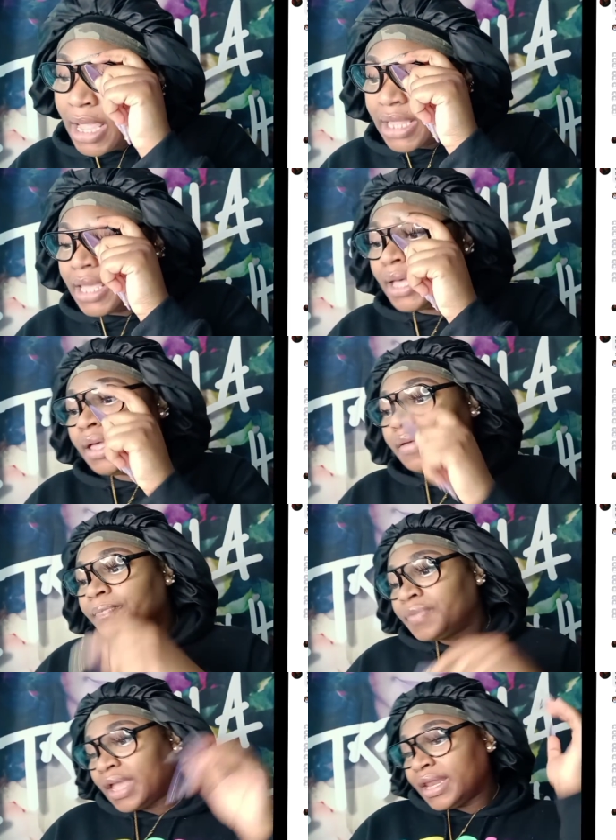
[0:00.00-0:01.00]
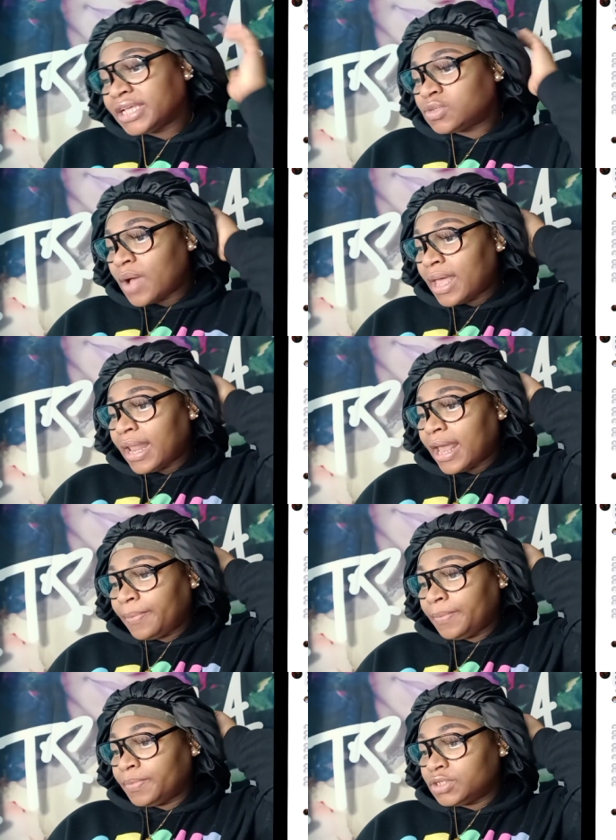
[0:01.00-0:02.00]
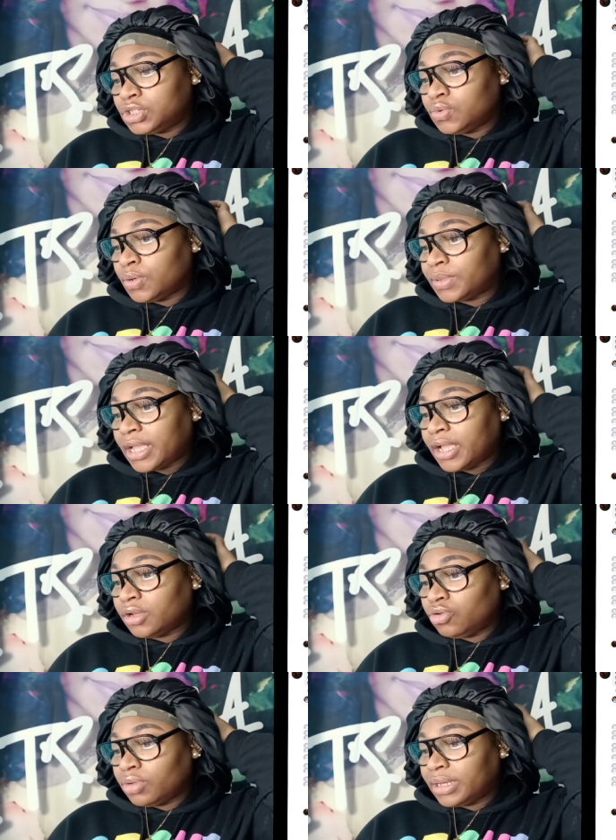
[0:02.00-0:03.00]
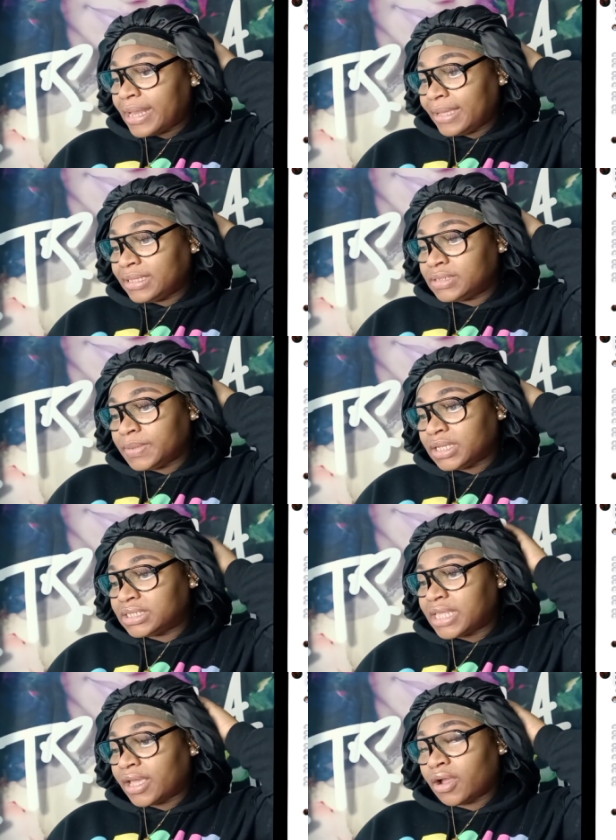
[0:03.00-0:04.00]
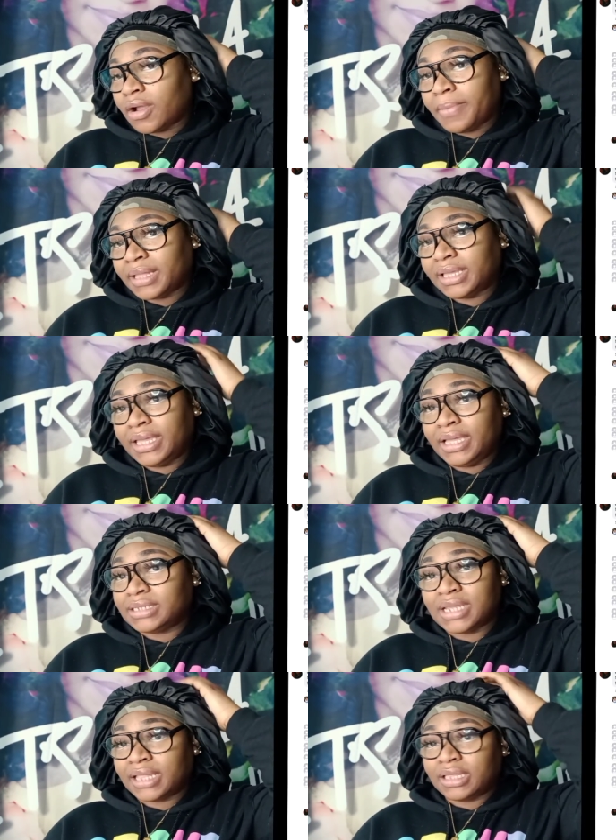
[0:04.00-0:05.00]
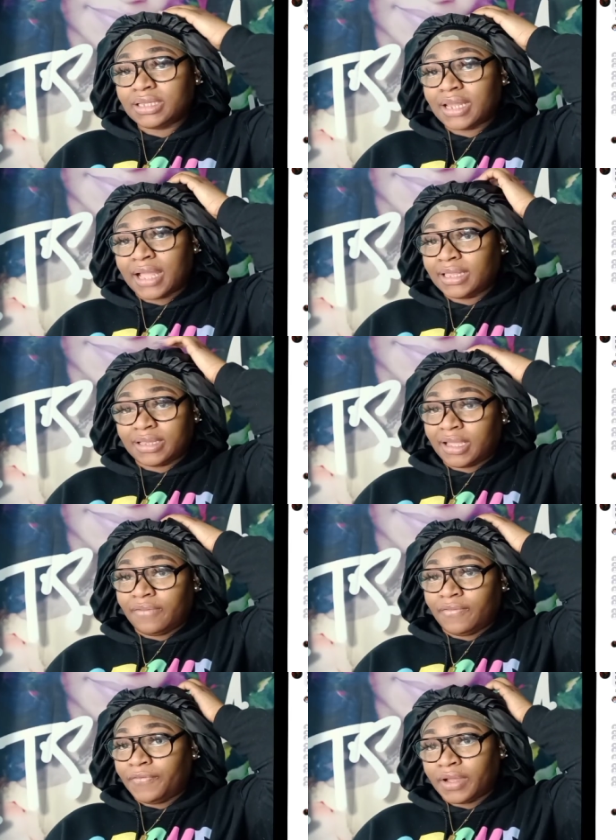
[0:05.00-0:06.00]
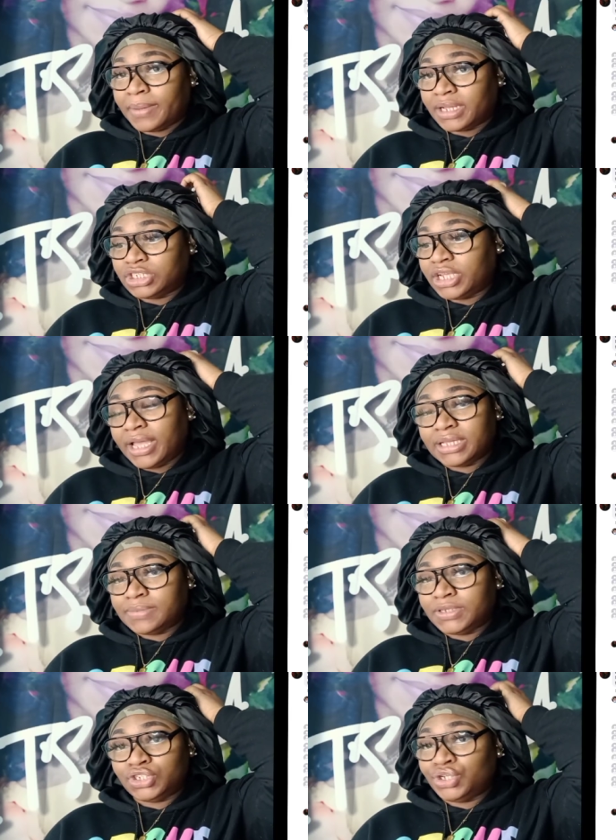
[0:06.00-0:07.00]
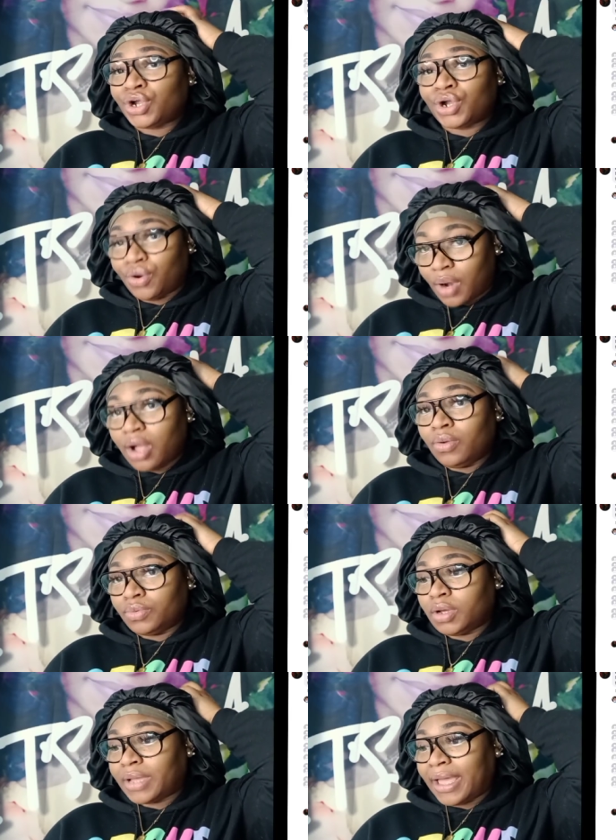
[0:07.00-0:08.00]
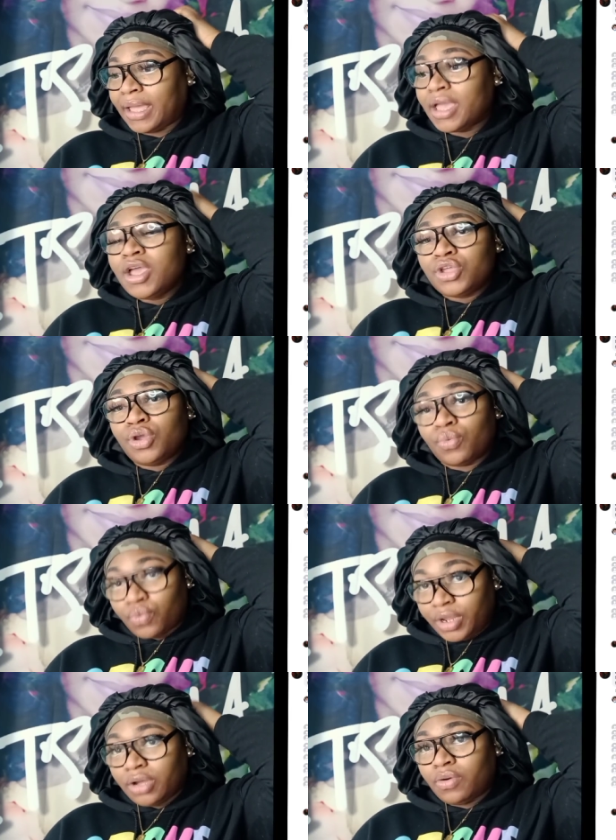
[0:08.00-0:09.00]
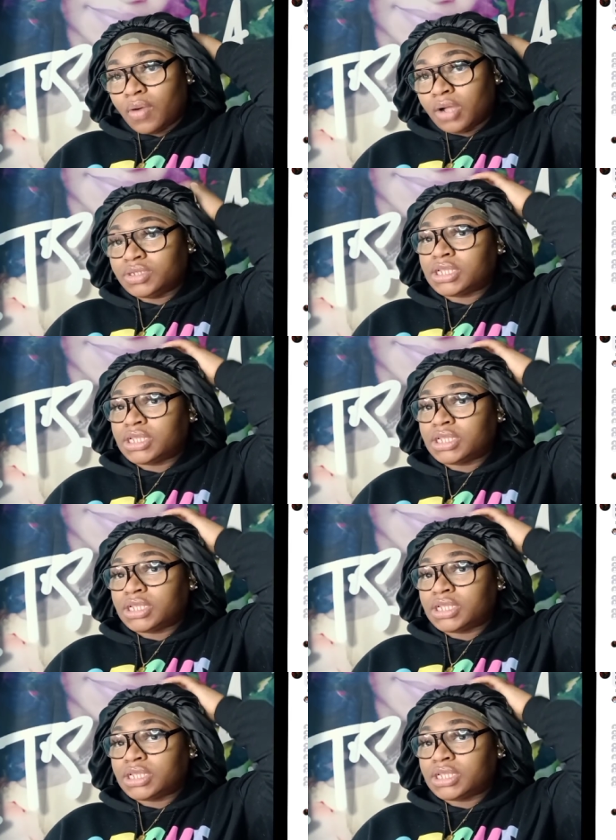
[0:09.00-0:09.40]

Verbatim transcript: Yeah. And that's why a lot of people is doing what they are doing now is because they care about the kids. Not th- not that they give a fuck about jazz, but you're grown, okay? You're real grown.